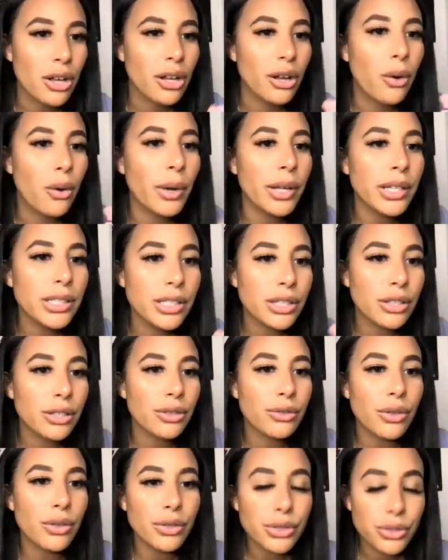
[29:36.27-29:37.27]
going to the
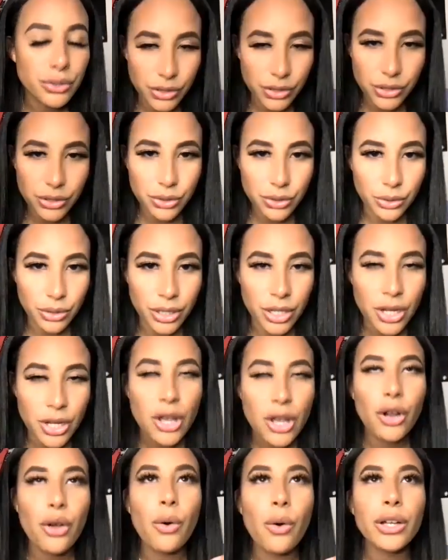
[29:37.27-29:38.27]
grocery store,
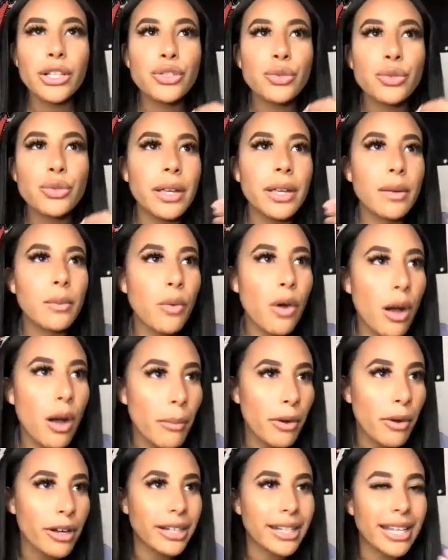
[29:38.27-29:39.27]
going to a
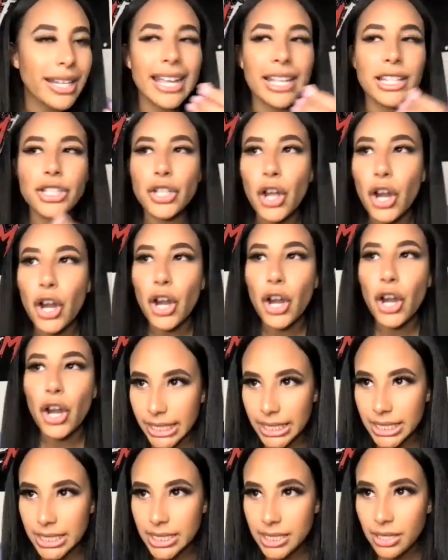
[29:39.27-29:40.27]
Walmart, a
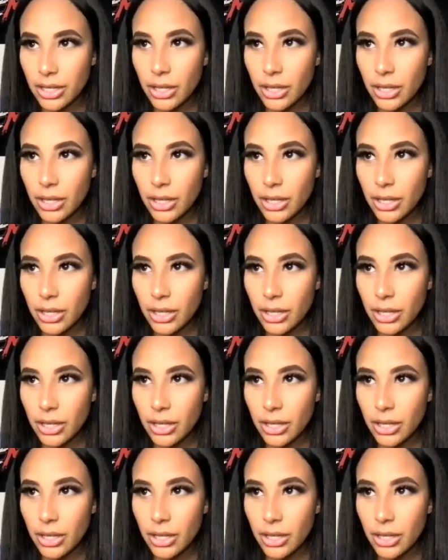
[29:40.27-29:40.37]
Target,